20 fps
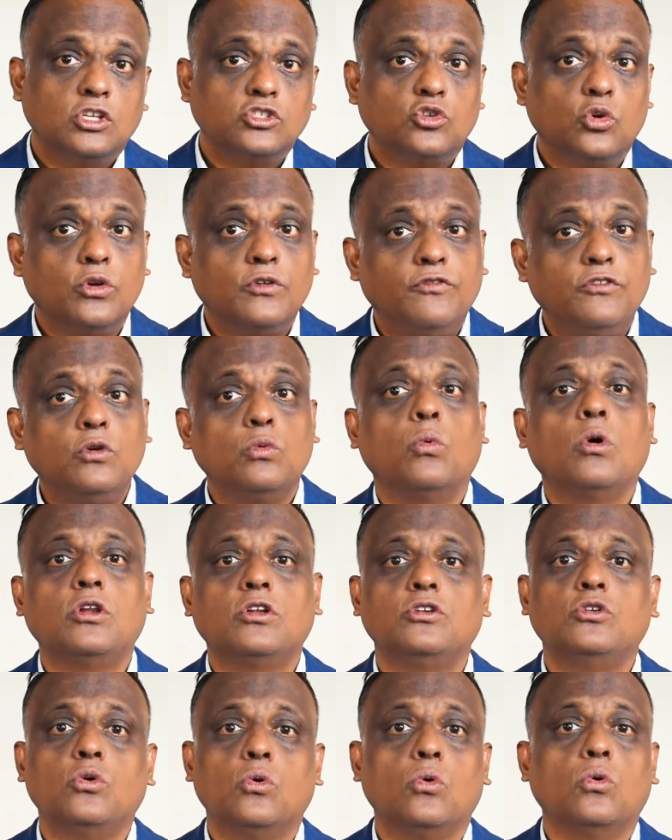So if you want
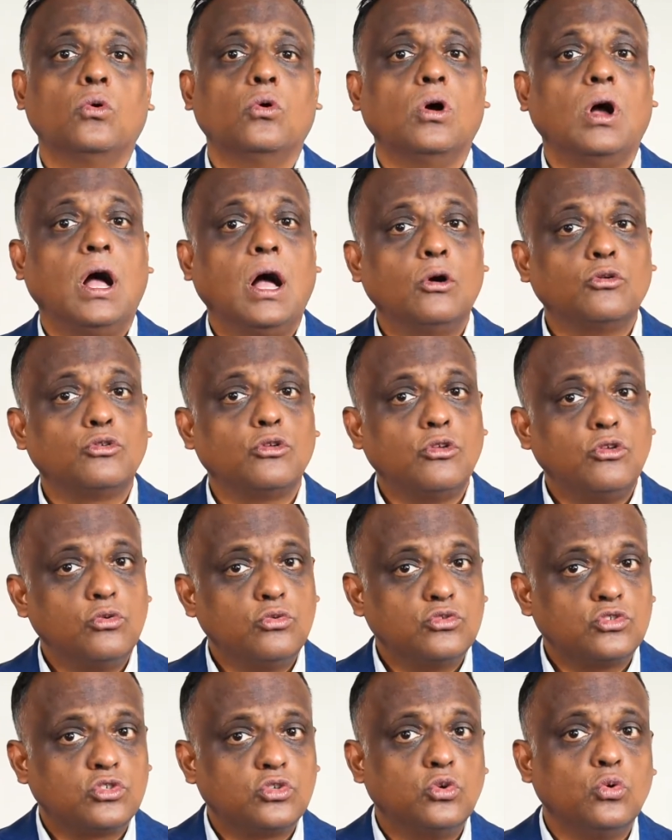to know how to
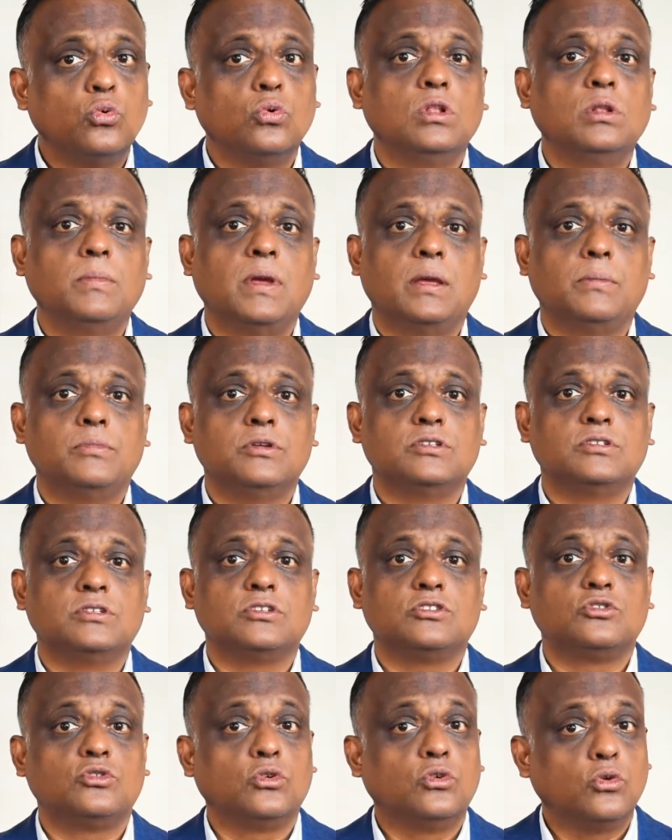use Google My
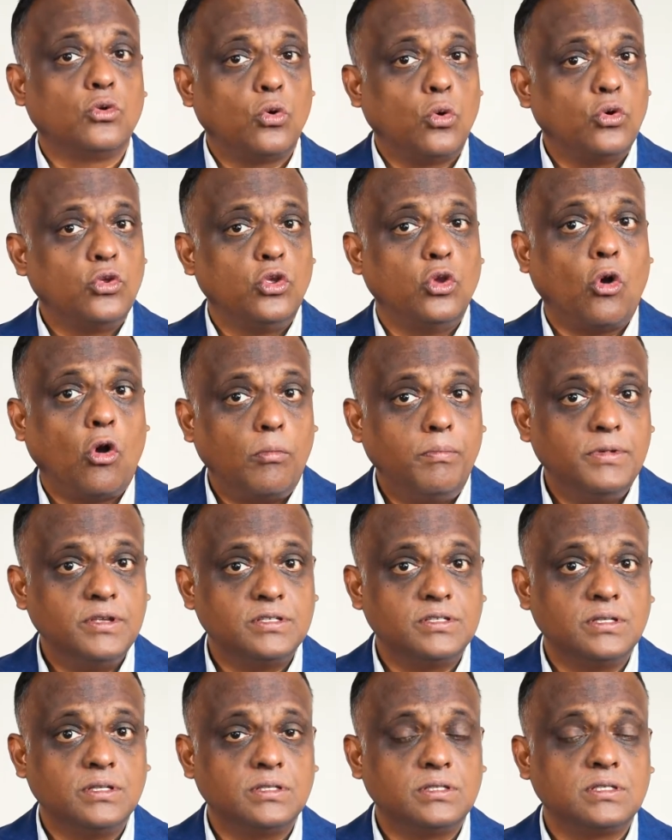Business to grow your
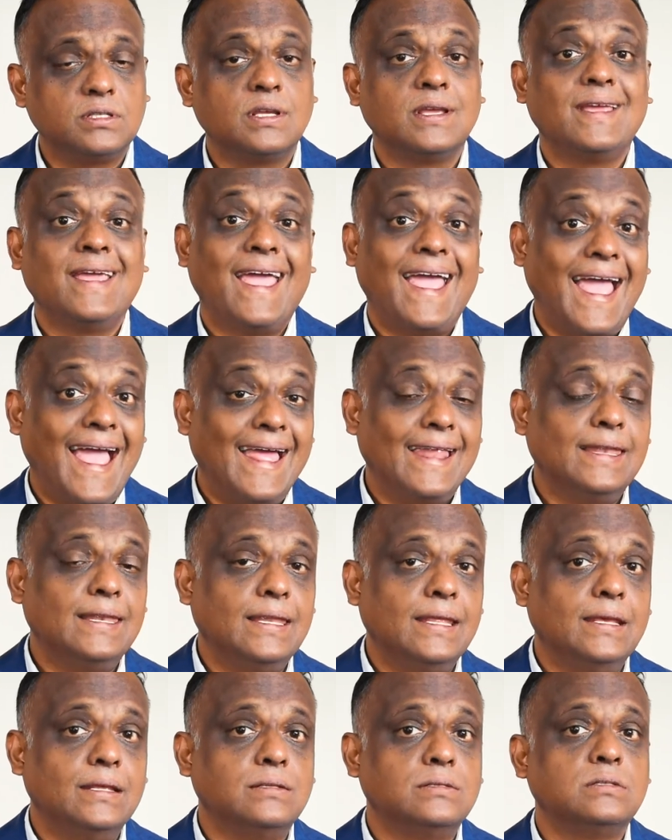business and
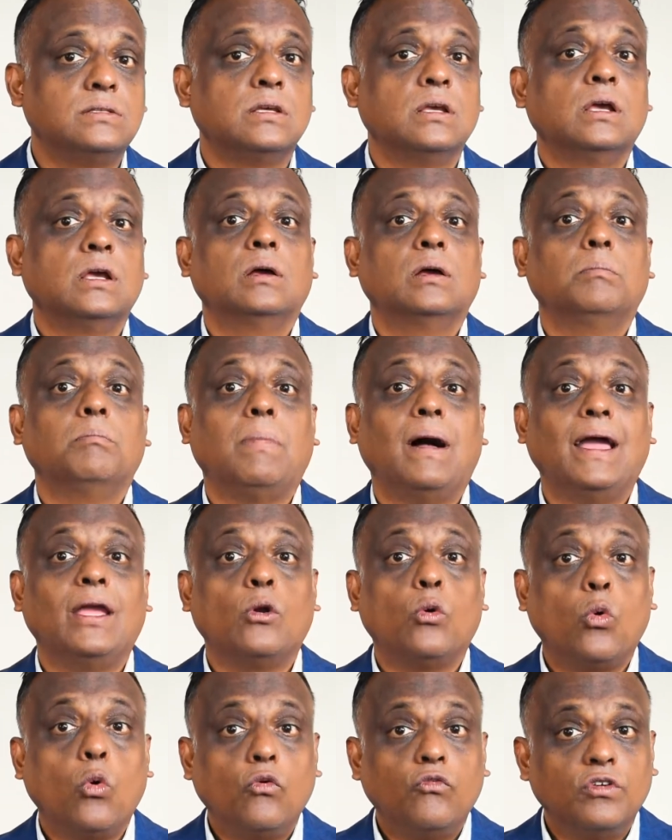leads by
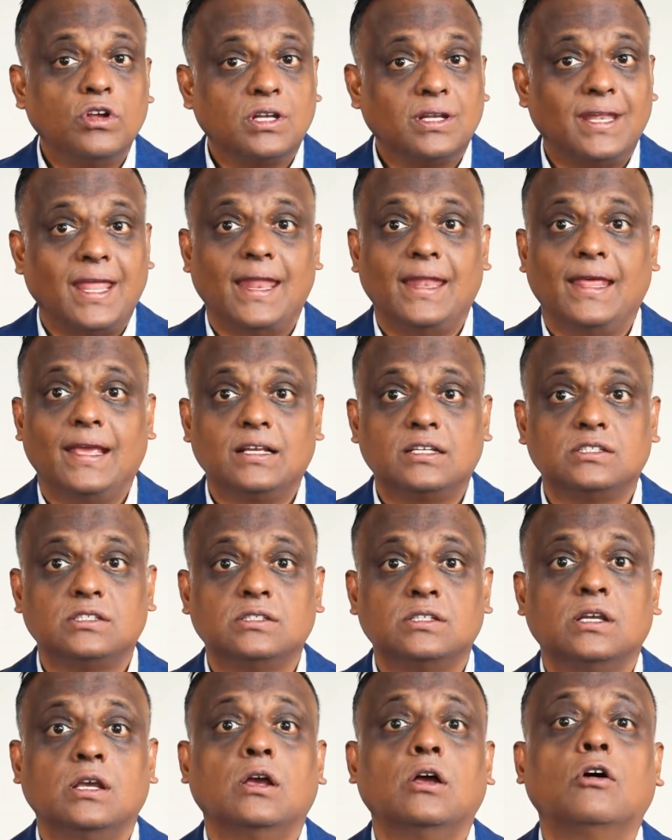over 10x,
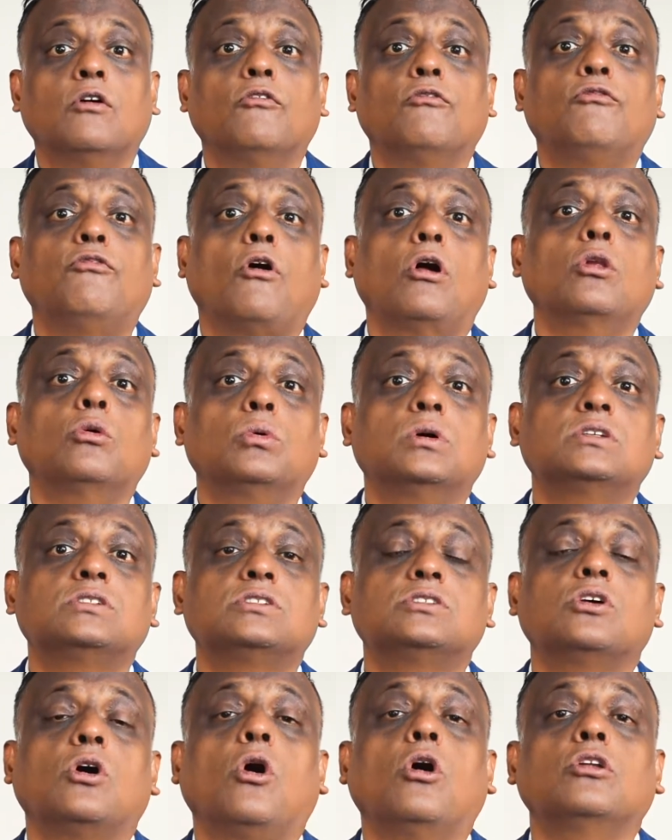follow
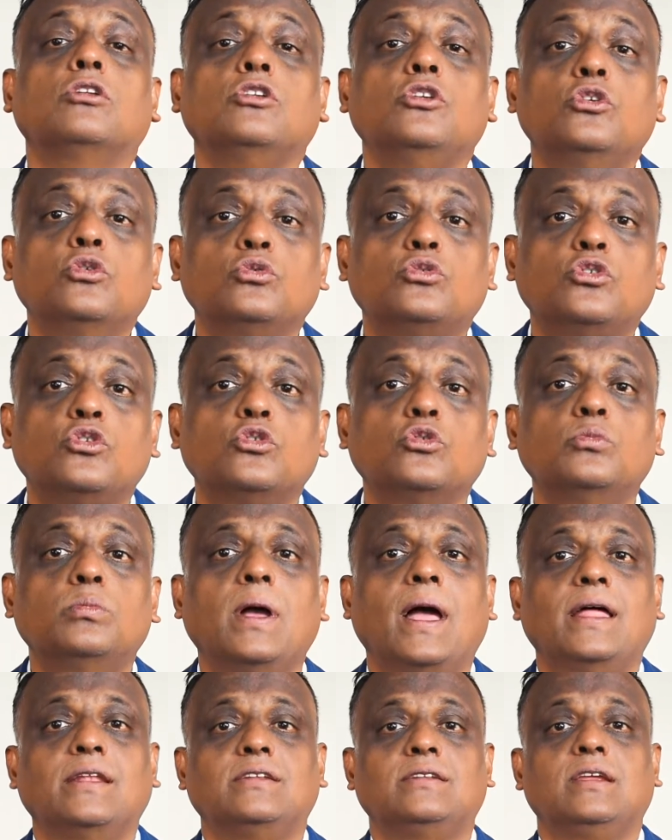us on YouTube
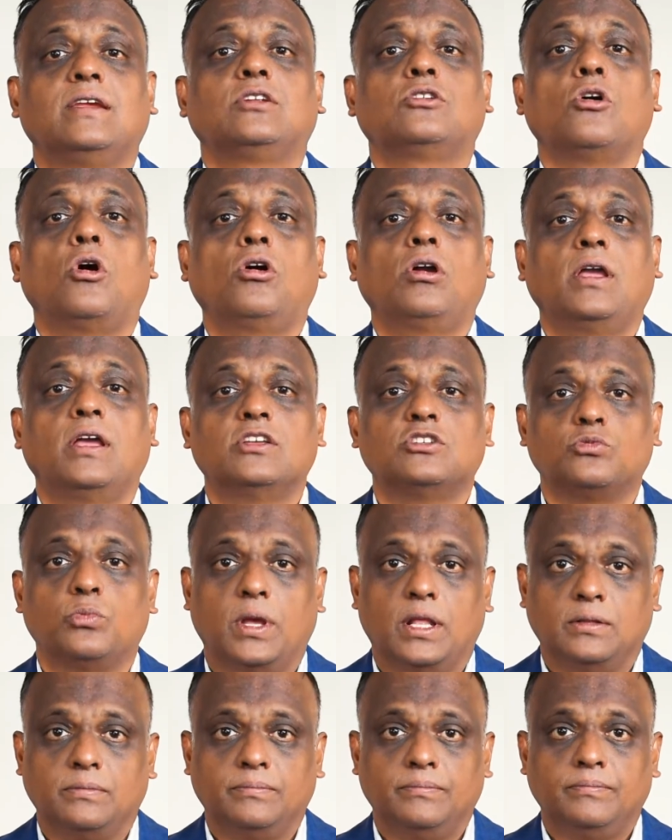and TikTok as
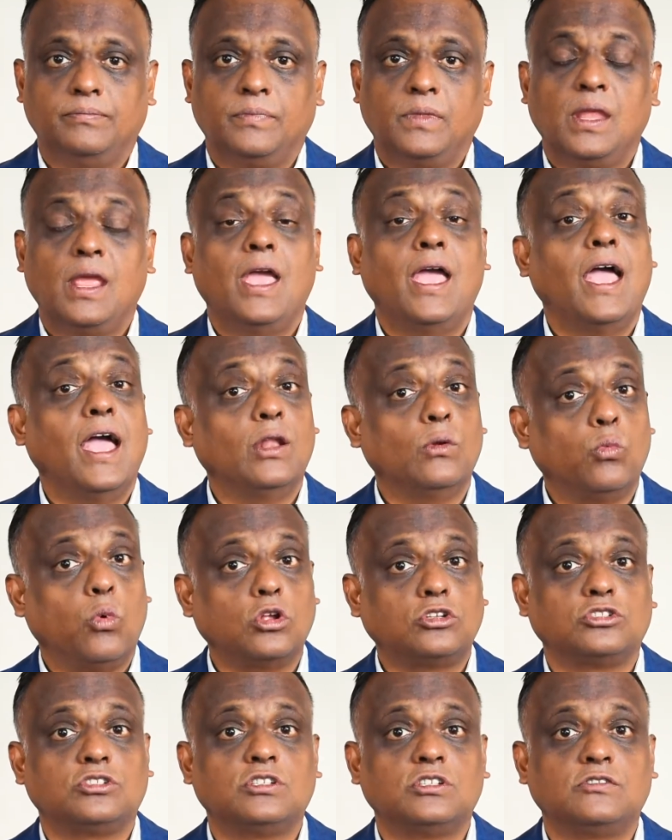well, and
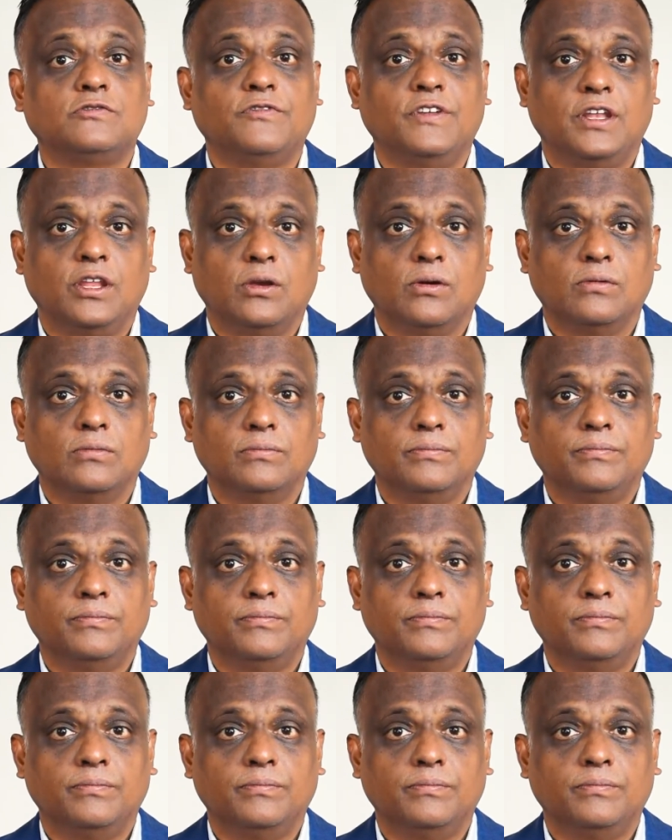watch this video.